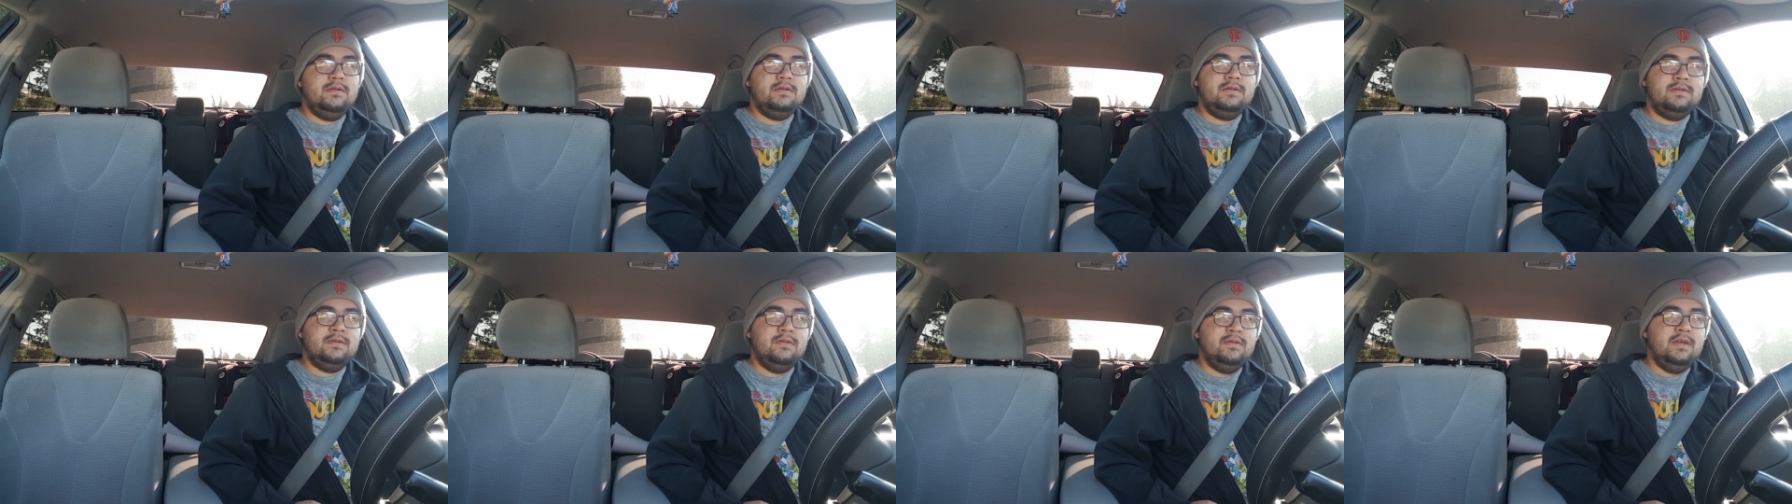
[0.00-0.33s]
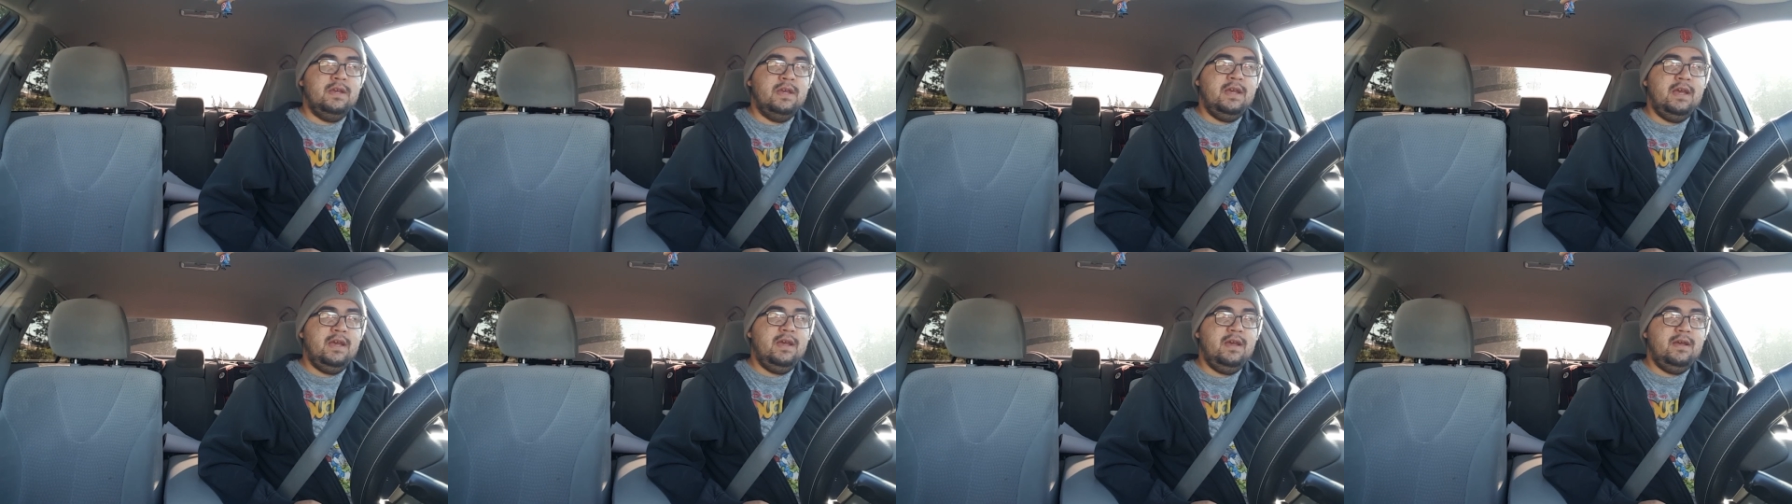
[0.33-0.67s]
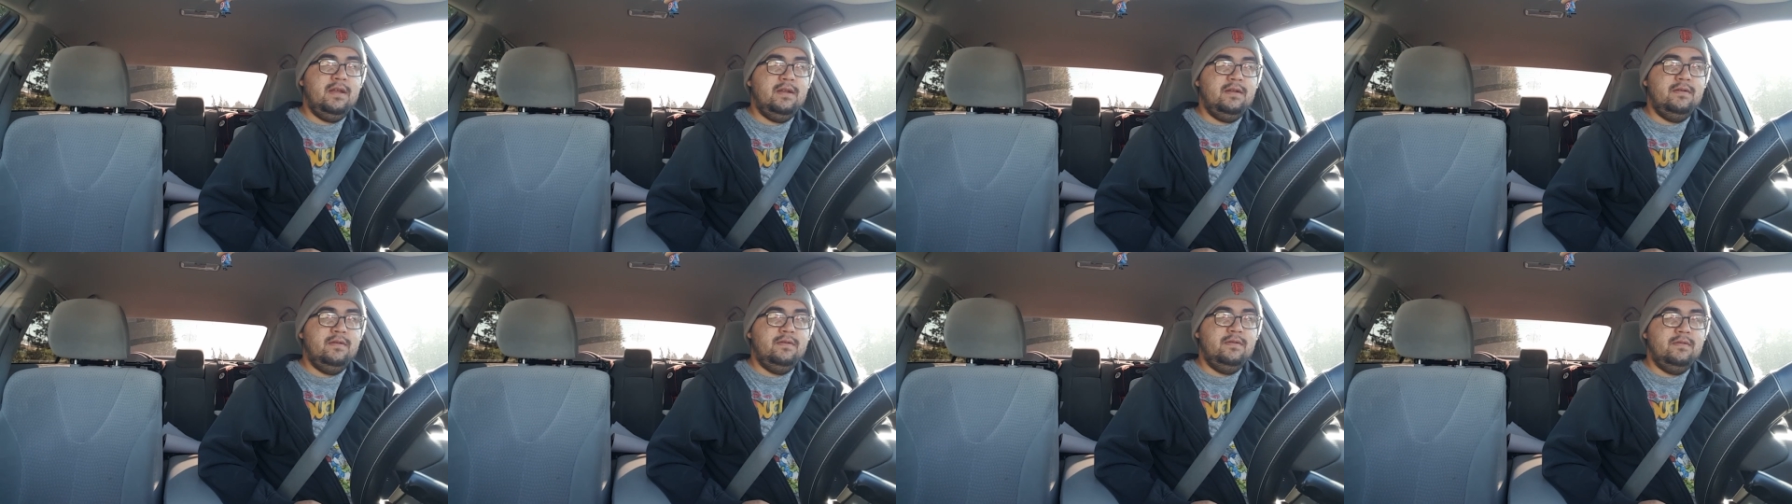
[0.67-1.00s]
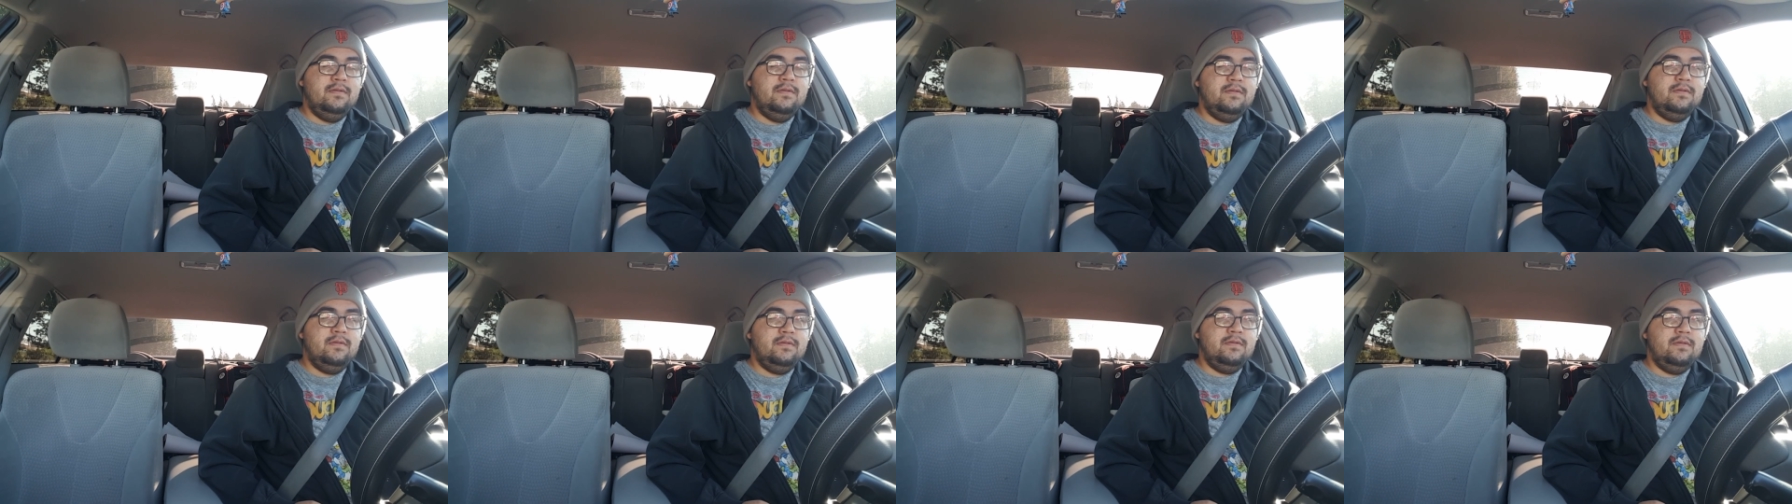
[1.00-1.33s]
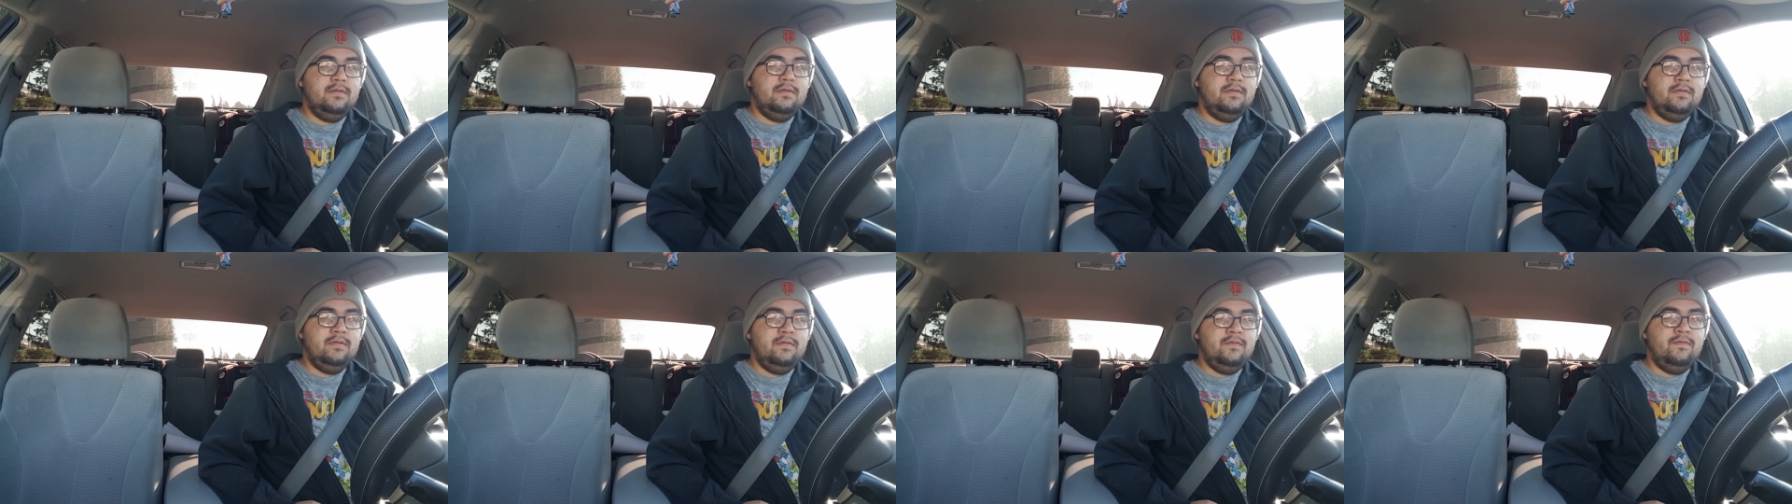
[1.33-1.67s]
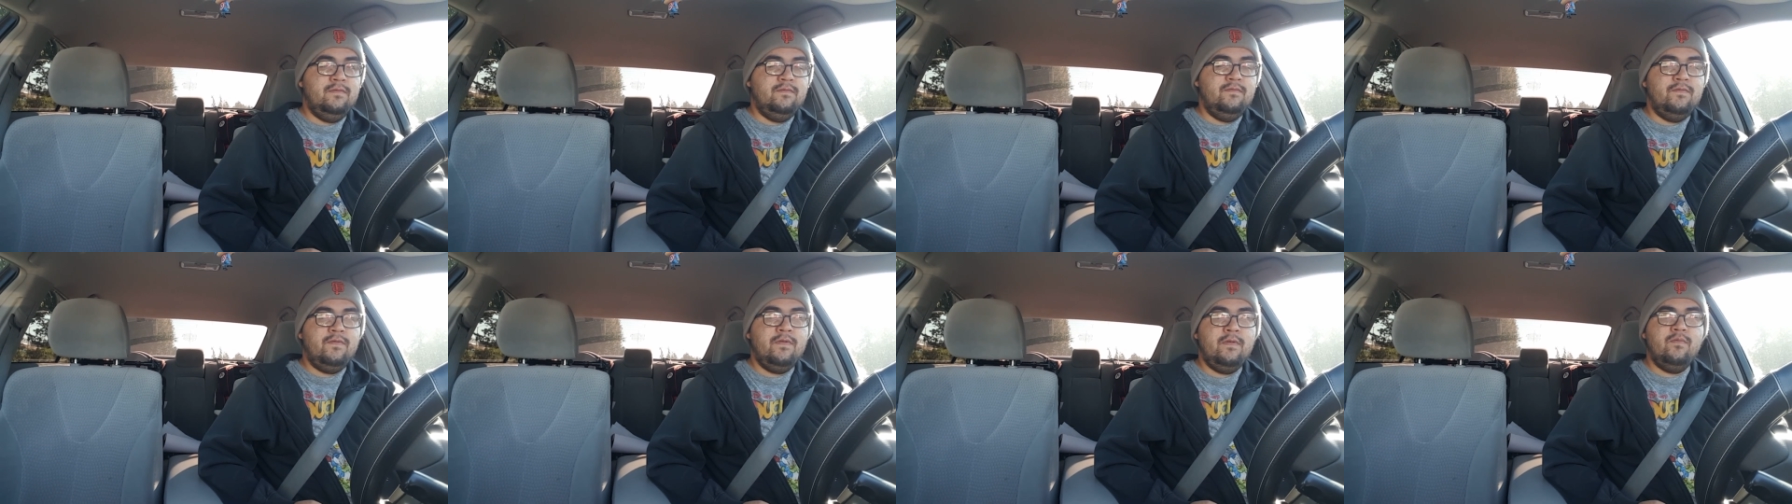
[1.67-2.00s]
So they had,
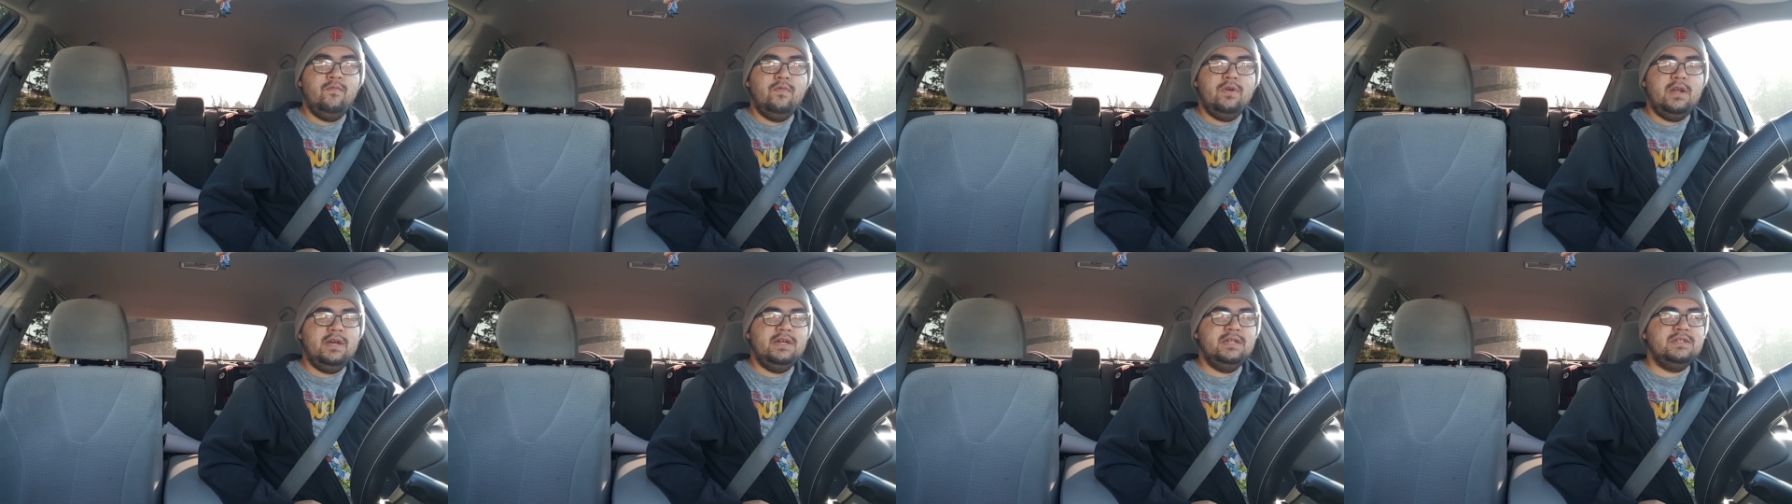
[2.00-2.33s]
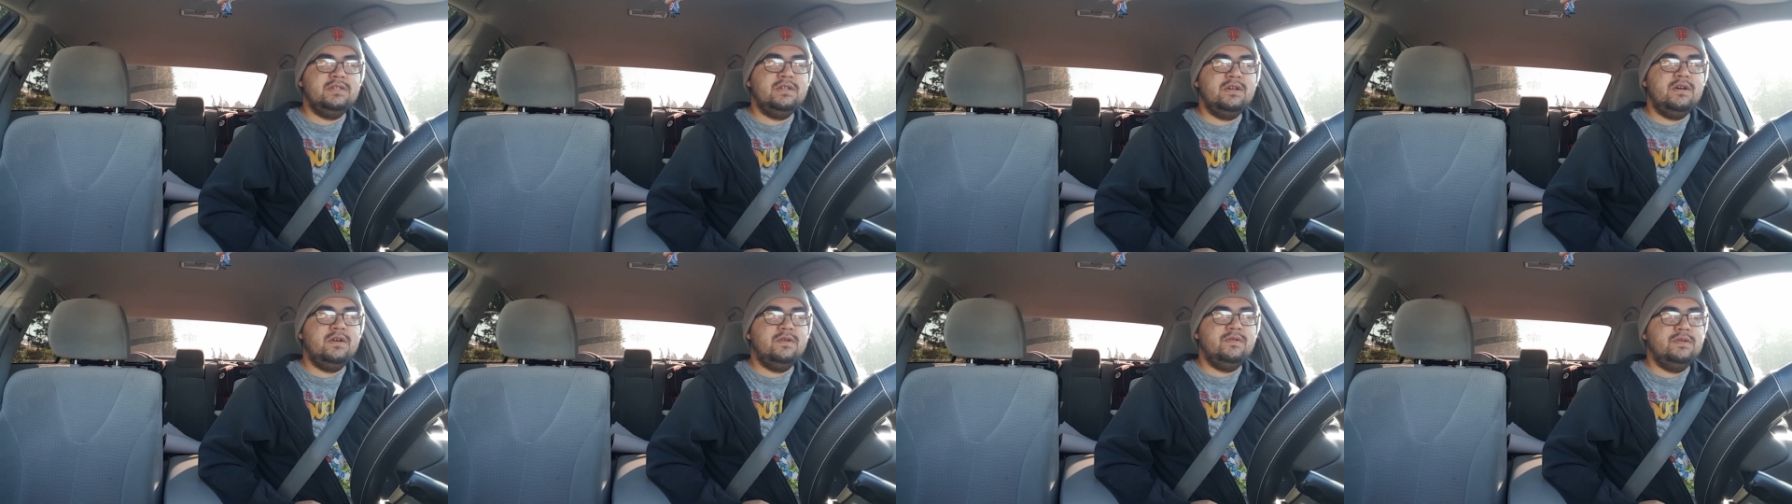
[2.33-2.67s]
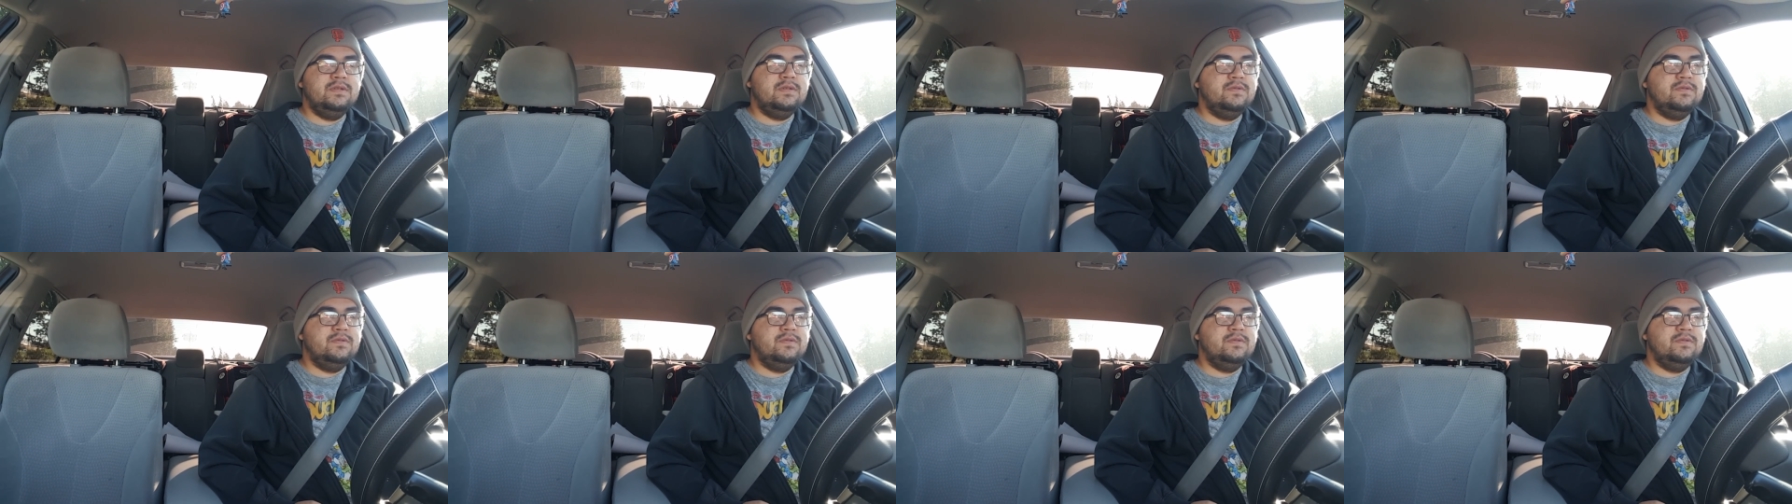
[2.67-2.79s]
from what I saw,